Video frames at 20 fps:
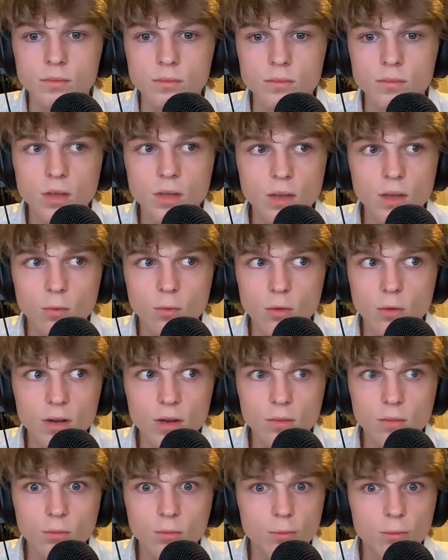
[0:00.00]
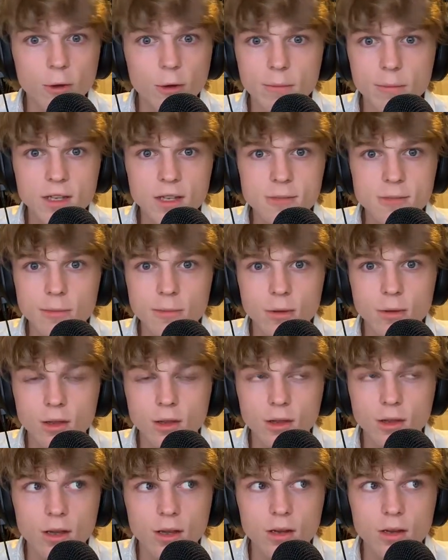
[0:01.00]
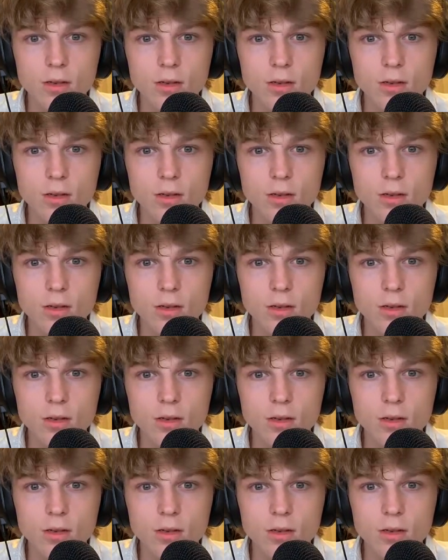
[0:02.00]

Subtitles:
Yeah, what makes people think that?